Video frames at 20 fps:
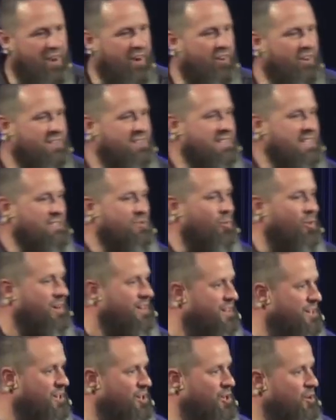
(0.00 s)
And the
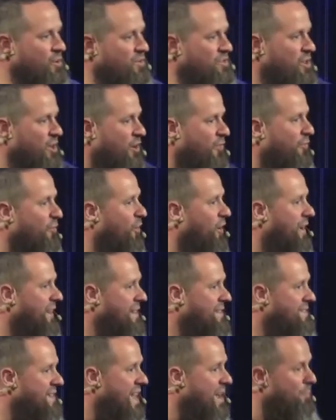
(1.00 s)
Pharisees wanted to use her
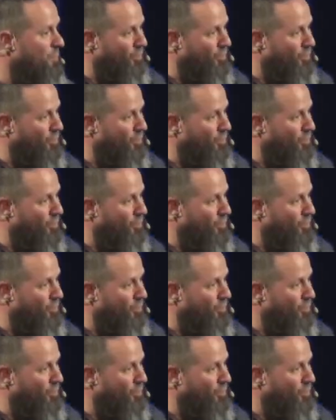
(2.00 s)
for an